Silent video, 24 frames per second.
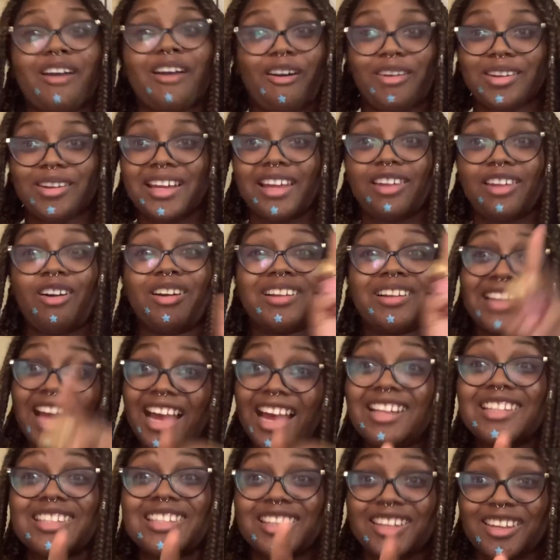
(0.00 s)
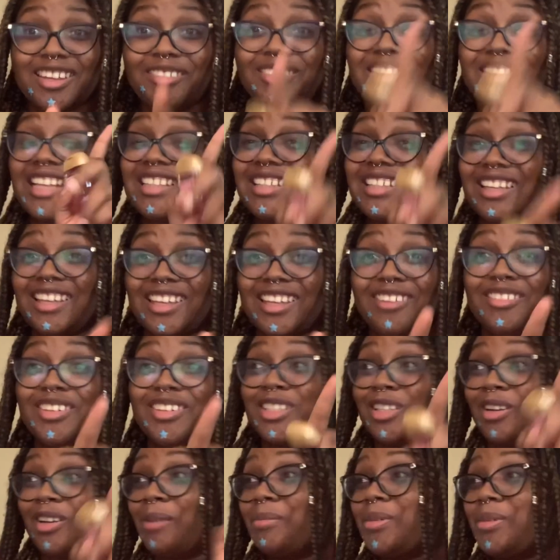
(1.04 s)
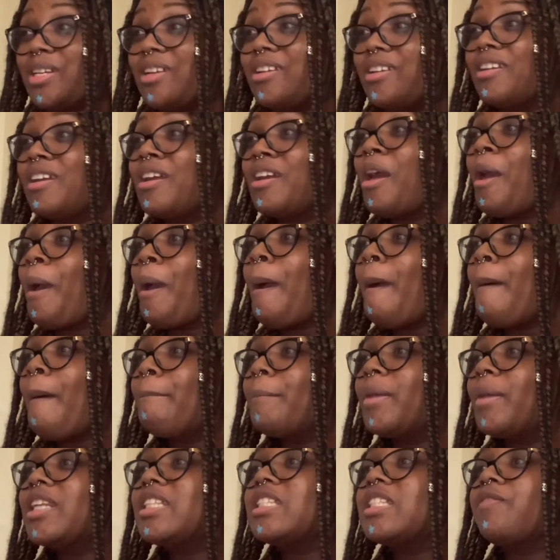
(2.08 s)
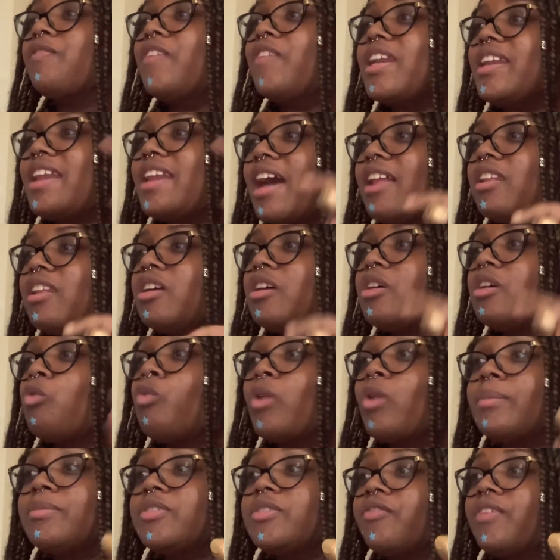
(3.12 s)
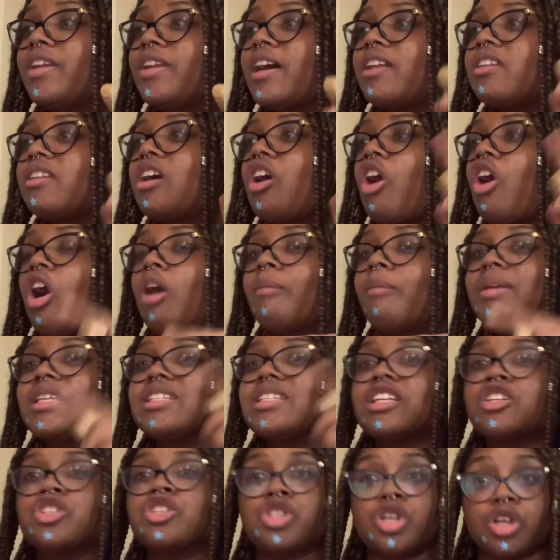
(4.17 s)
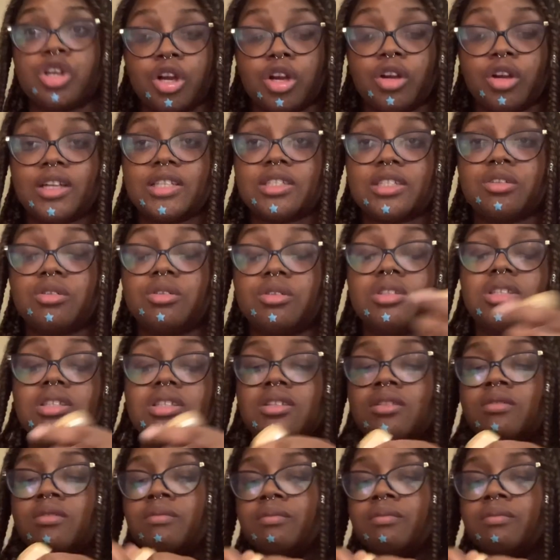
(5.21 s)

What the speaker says: all day long. That is cute. That's a cute description. But it's vanilla, whipped vanilla, almonds, and sugar crystals.